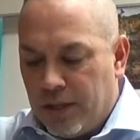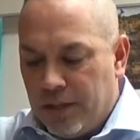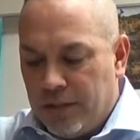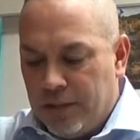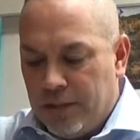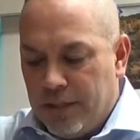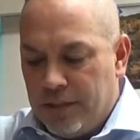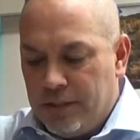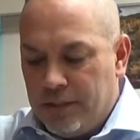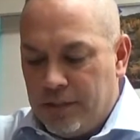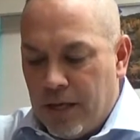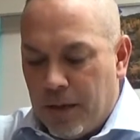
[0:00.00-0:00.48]

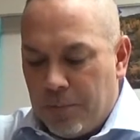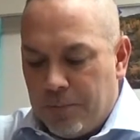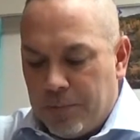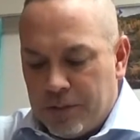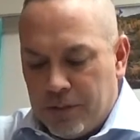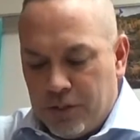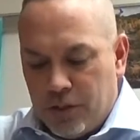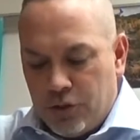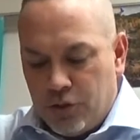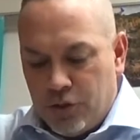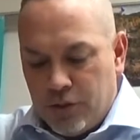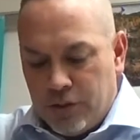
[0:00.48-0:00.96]
These
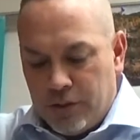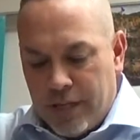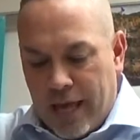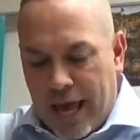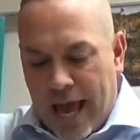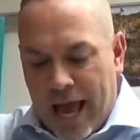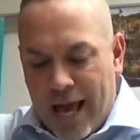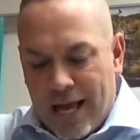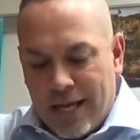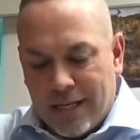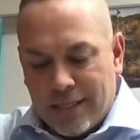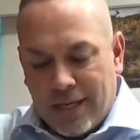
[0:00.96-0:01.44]
depositions
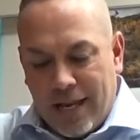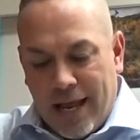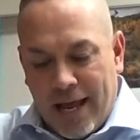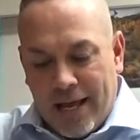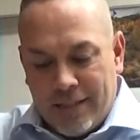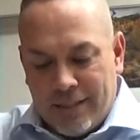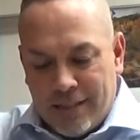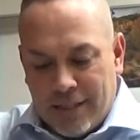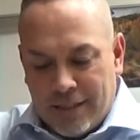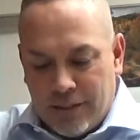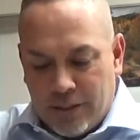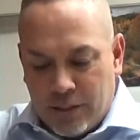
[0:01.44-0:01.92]
act
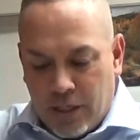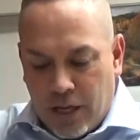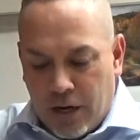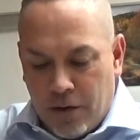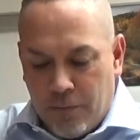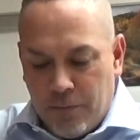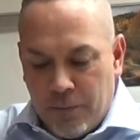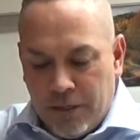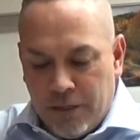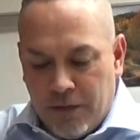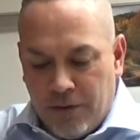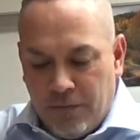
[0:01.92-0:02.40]
as a settlement